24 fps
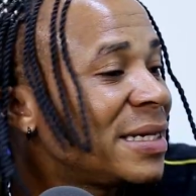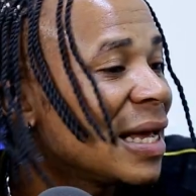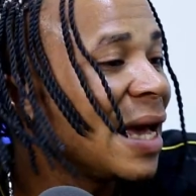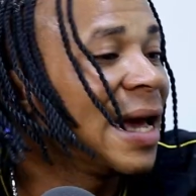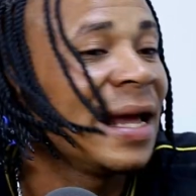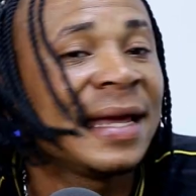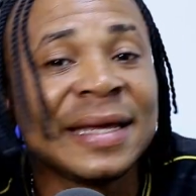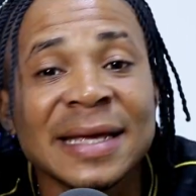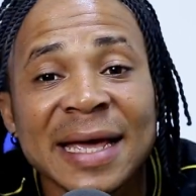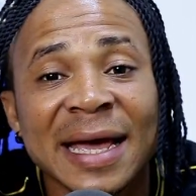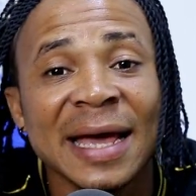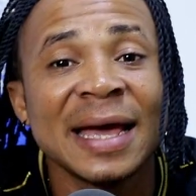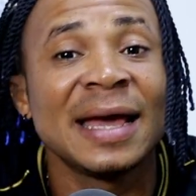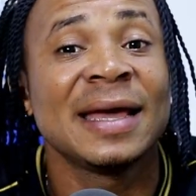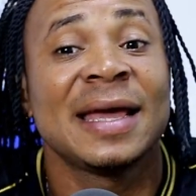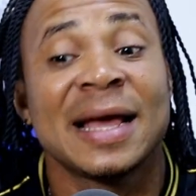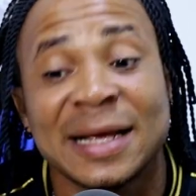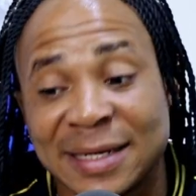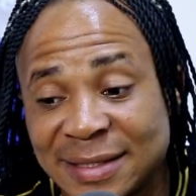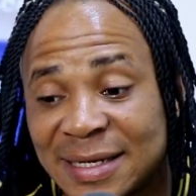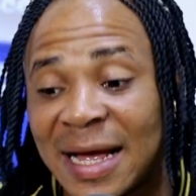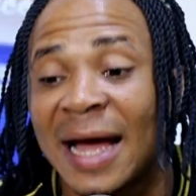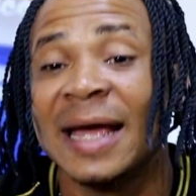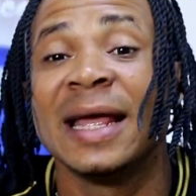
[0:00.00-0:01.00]
Say yeah,
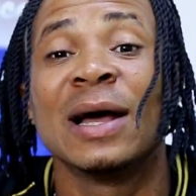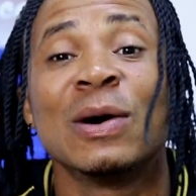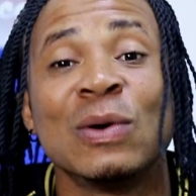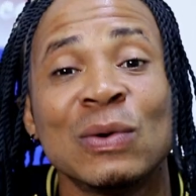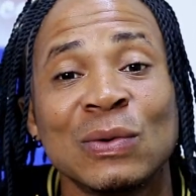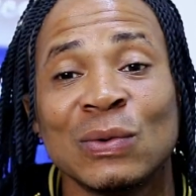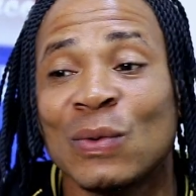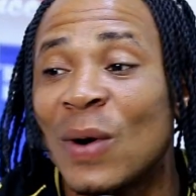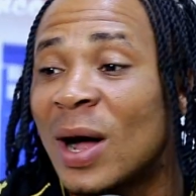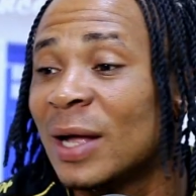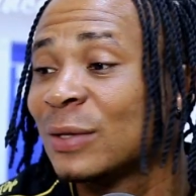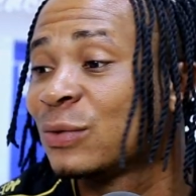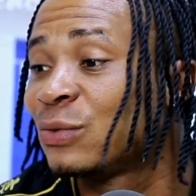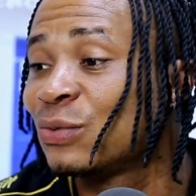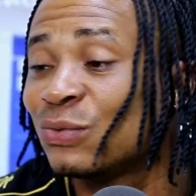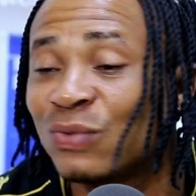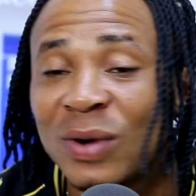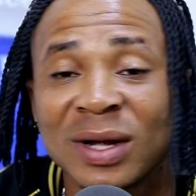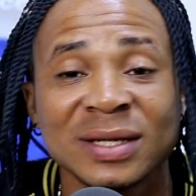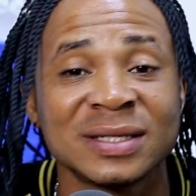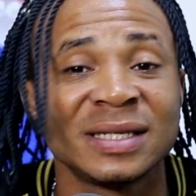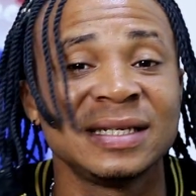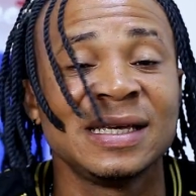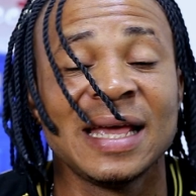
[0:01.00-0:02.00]
yeah, share your home 1 to
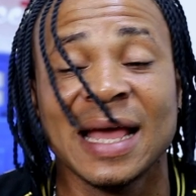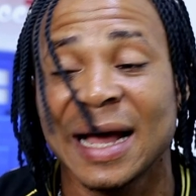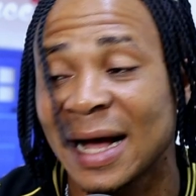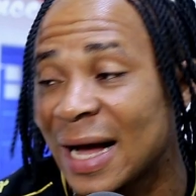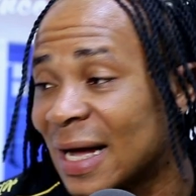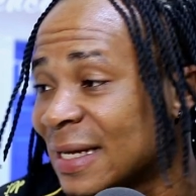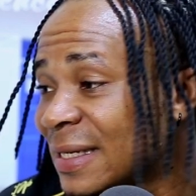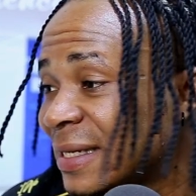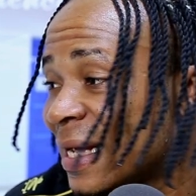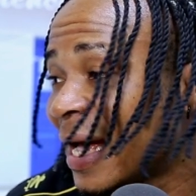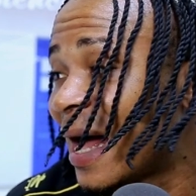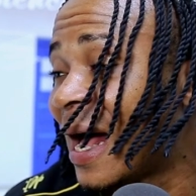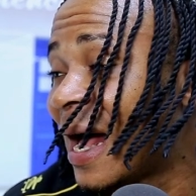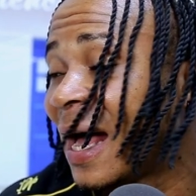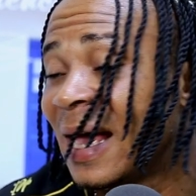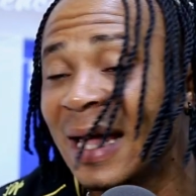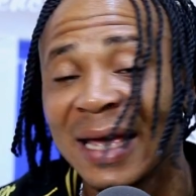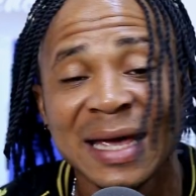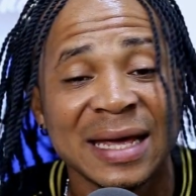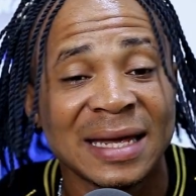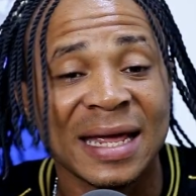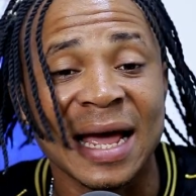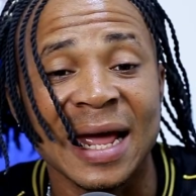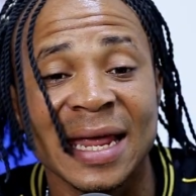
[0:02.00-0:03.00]
1 year casa,
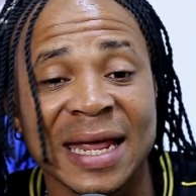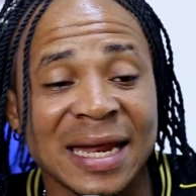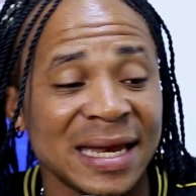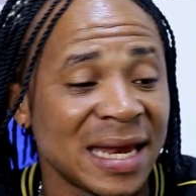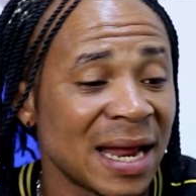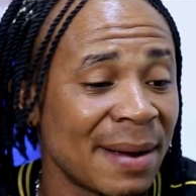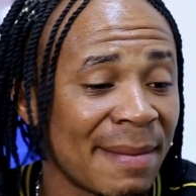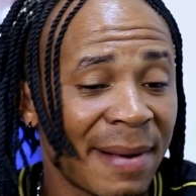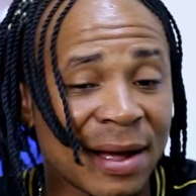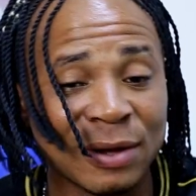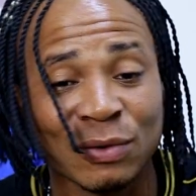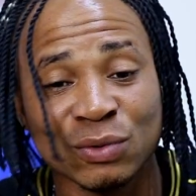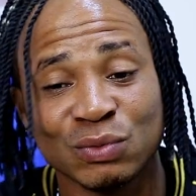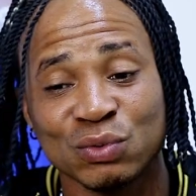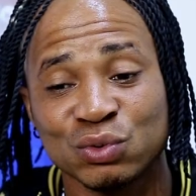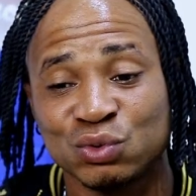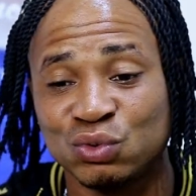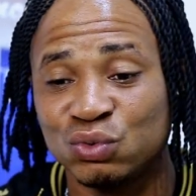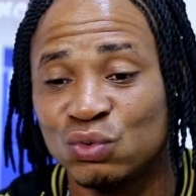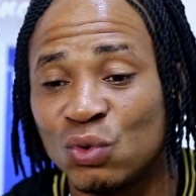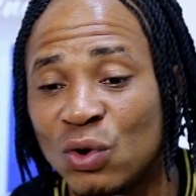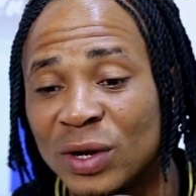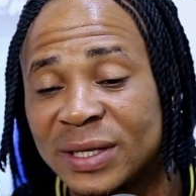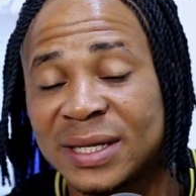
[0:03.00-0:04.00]
yeah,
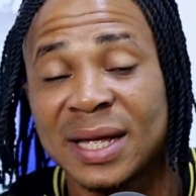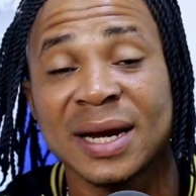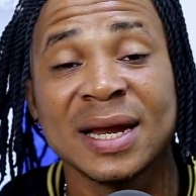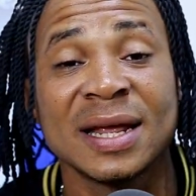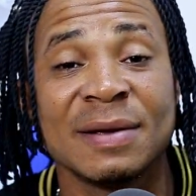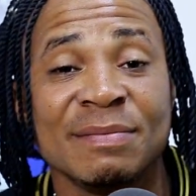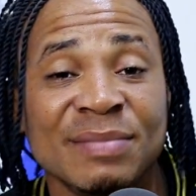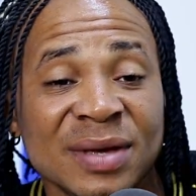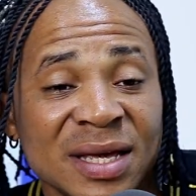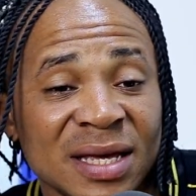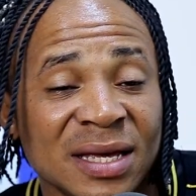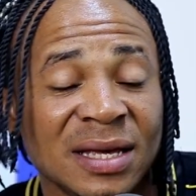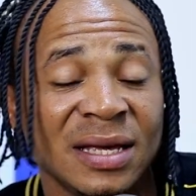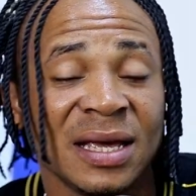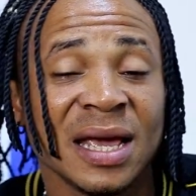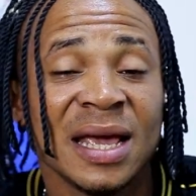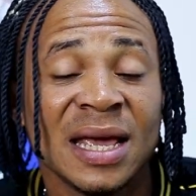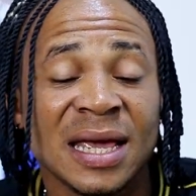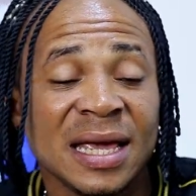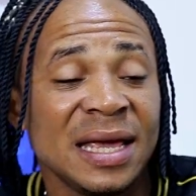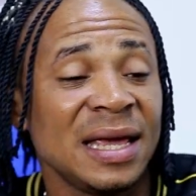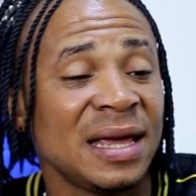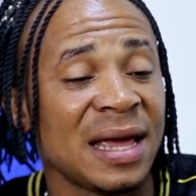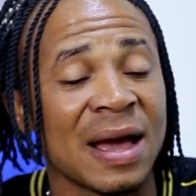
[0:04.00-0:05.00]
2 or 3
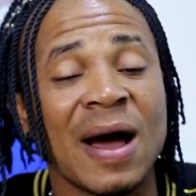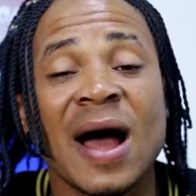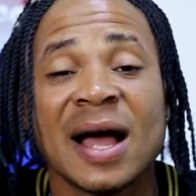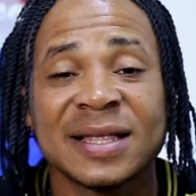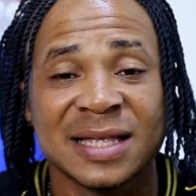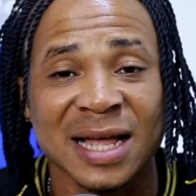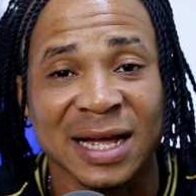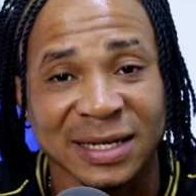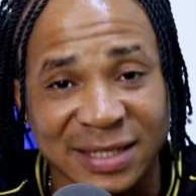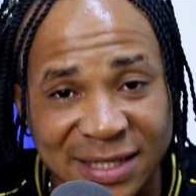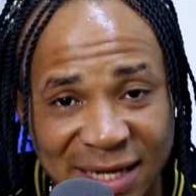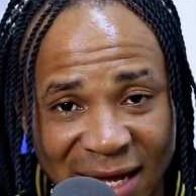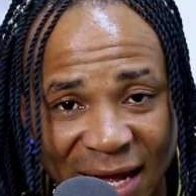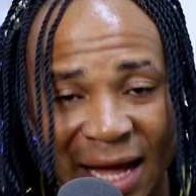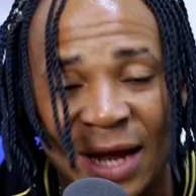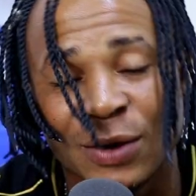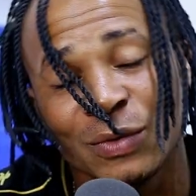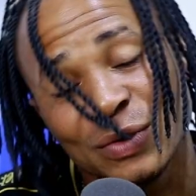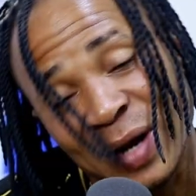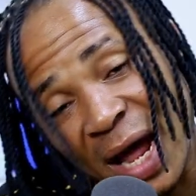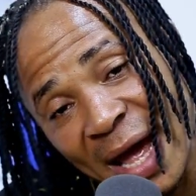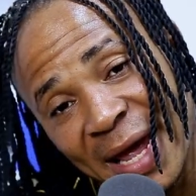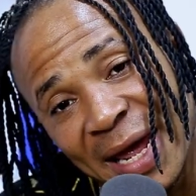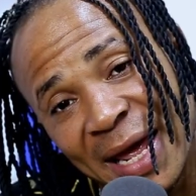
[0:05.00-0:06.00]
B at a see
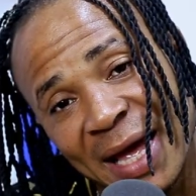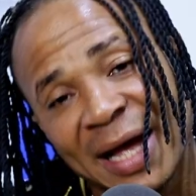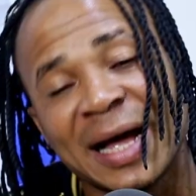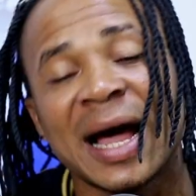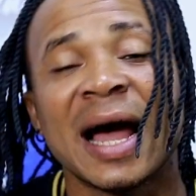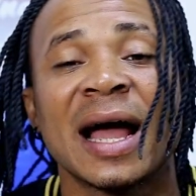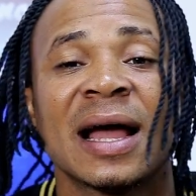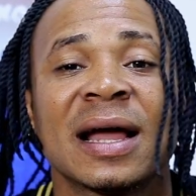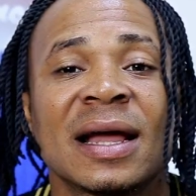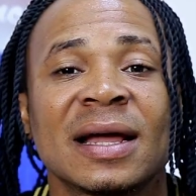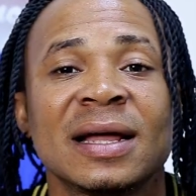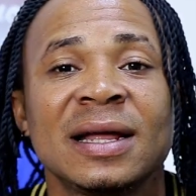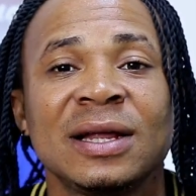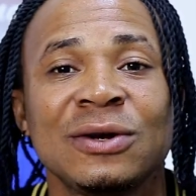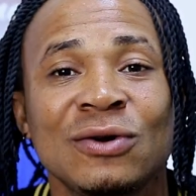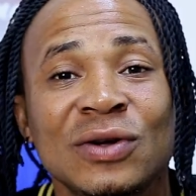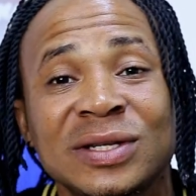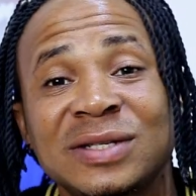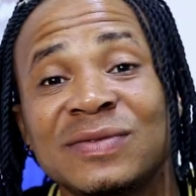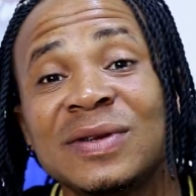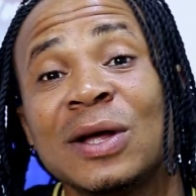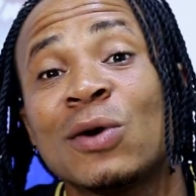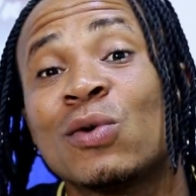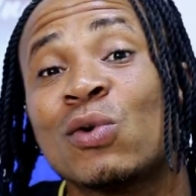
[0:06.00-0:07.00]
and yeah.
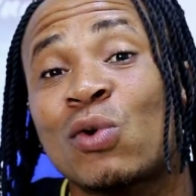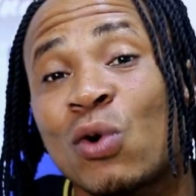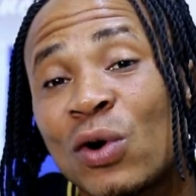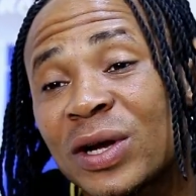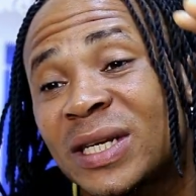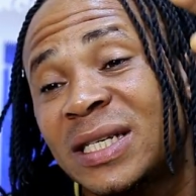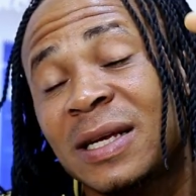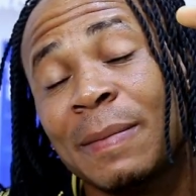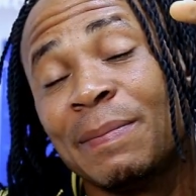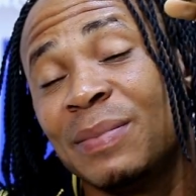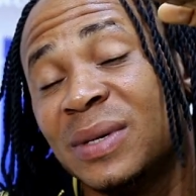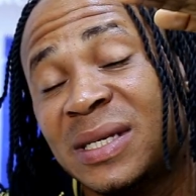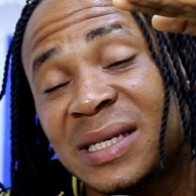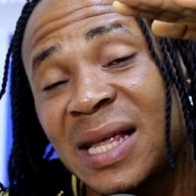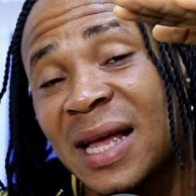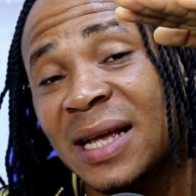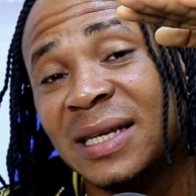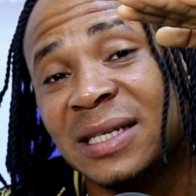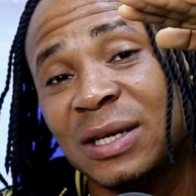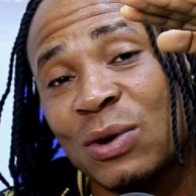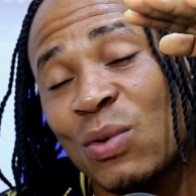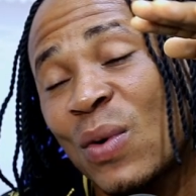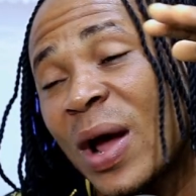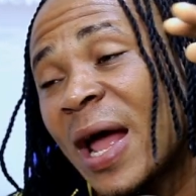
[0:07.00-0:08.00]
Not in the courtship
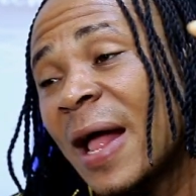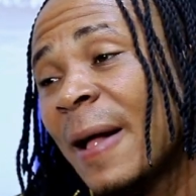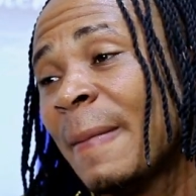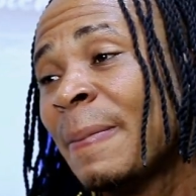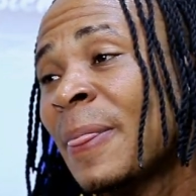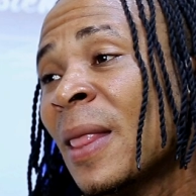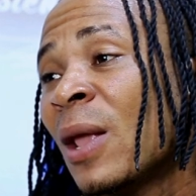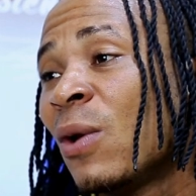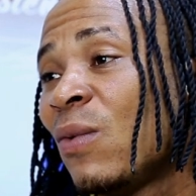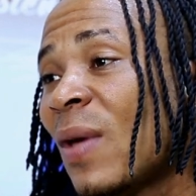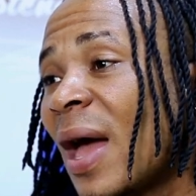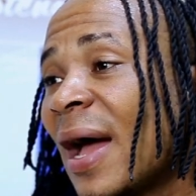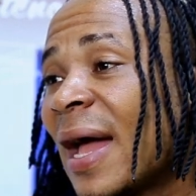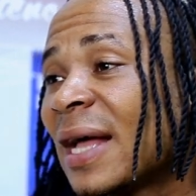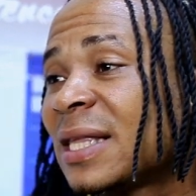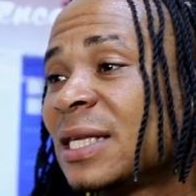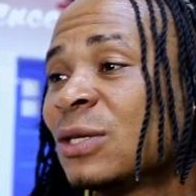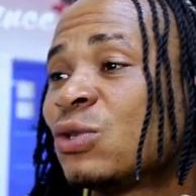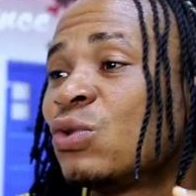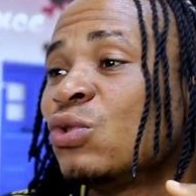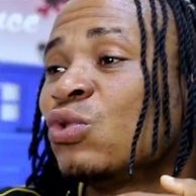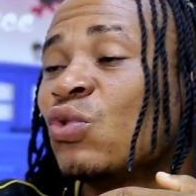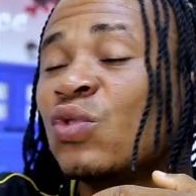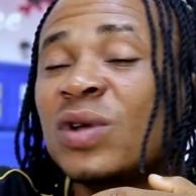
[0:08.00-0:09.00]
stage where we are
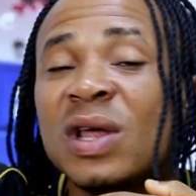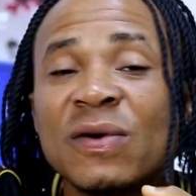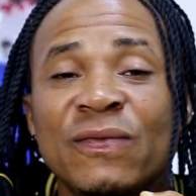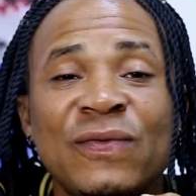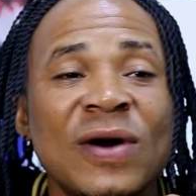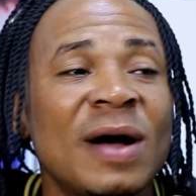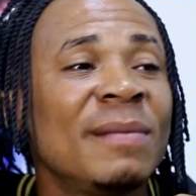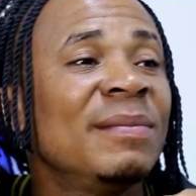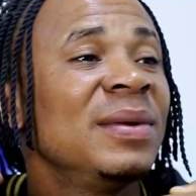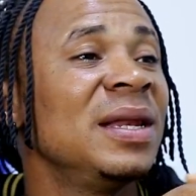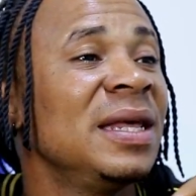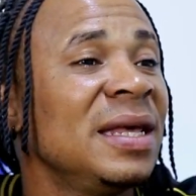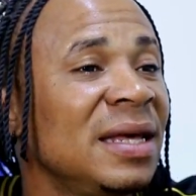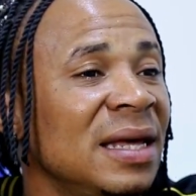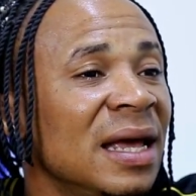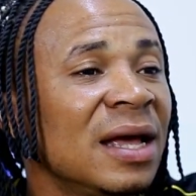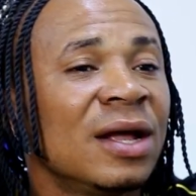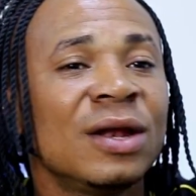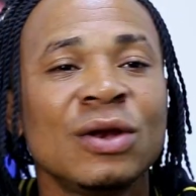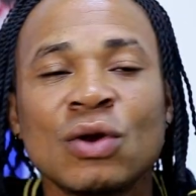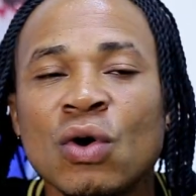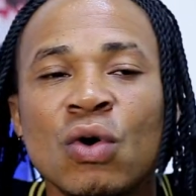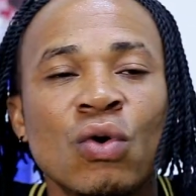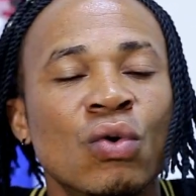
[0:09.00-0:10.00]
getting to know the
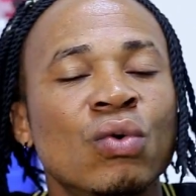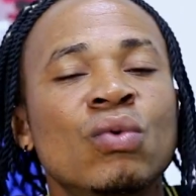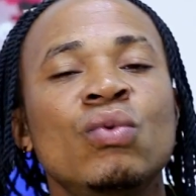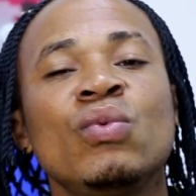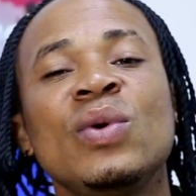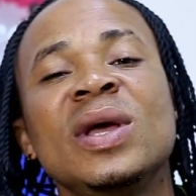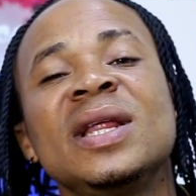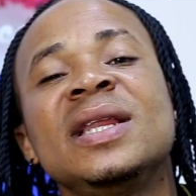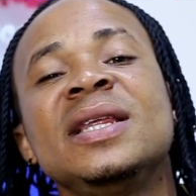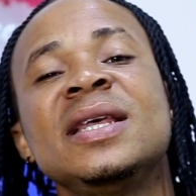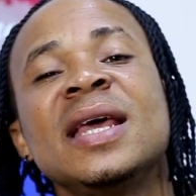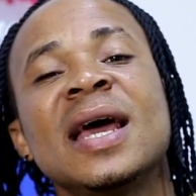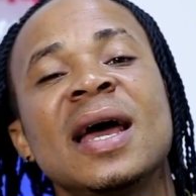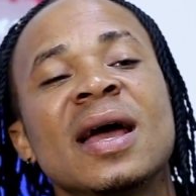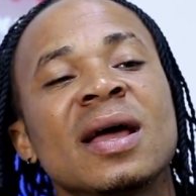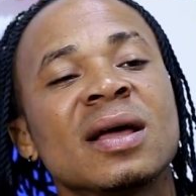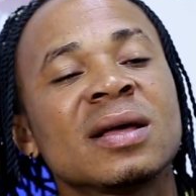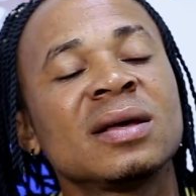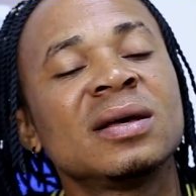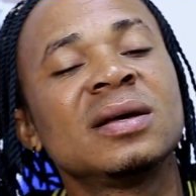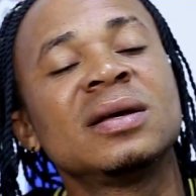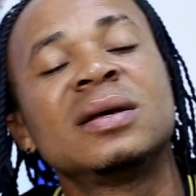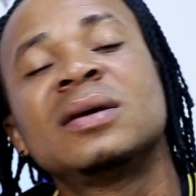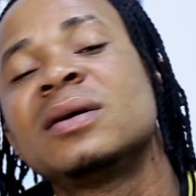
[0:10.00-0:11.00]
family. No, where
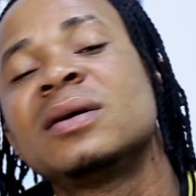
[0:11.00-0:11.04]
the